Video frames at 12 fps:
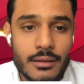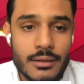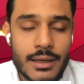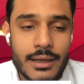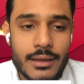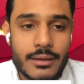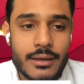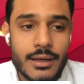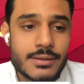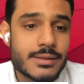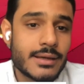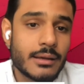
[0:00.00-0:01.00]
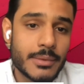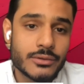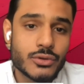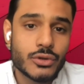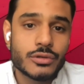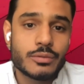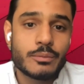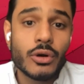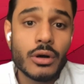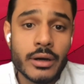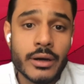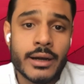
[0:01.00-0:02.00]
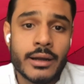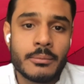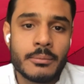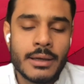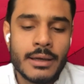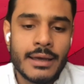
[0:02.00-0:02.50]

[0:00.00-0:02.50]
like the NC State Mentors Program